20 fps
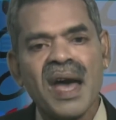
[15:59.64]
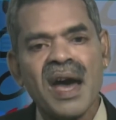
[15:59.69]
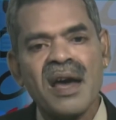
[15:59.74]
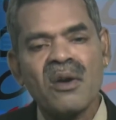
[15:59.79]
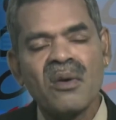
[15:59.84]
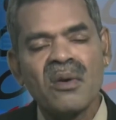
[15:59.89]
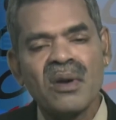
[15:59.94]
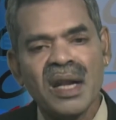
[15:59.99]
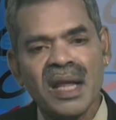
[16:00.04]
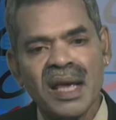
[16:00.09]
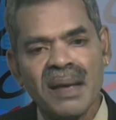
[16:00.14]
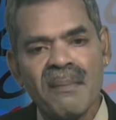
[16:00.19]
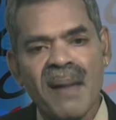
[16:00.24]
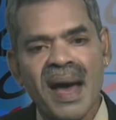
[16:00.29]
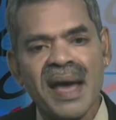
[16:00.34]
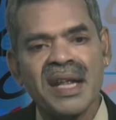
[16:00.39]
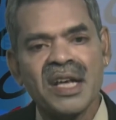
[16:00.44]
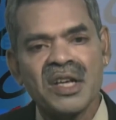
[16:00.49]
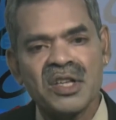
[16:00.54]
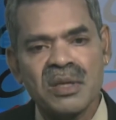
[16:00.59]
only
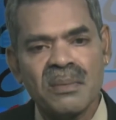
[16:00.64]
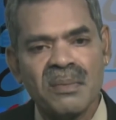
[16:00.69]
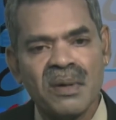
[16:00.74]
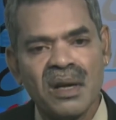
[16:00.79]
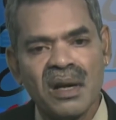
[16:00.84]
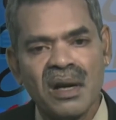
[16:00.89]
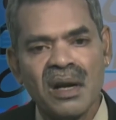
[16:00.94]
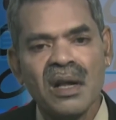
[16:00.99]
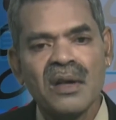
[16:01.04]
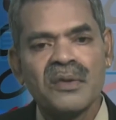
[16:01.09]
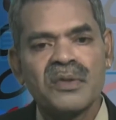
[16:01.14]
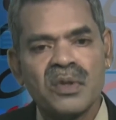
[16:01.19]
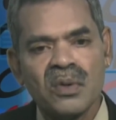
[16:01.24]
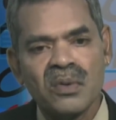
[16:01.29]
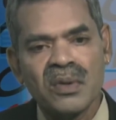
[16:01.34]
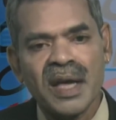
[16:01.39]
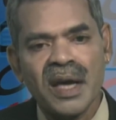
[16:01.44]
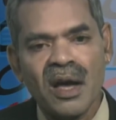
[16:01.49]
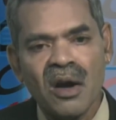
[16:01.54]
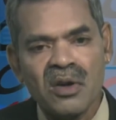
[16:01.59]
manageable through
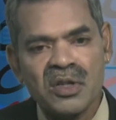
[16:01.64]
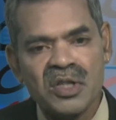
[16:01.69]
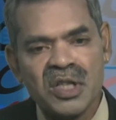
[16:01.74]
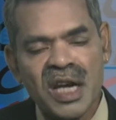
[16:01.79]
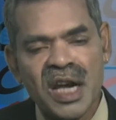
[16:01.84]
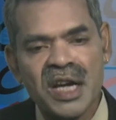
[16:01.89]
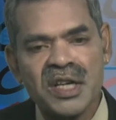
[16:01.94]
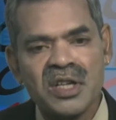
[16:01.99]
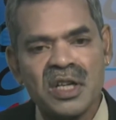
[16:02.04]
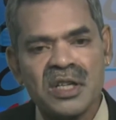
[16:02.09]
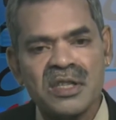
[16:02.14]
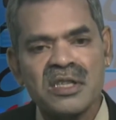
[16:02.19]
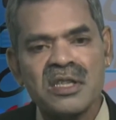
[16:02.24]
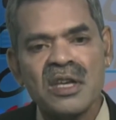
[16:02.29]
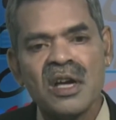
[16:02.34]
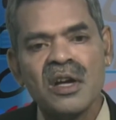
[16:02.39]
negotiations,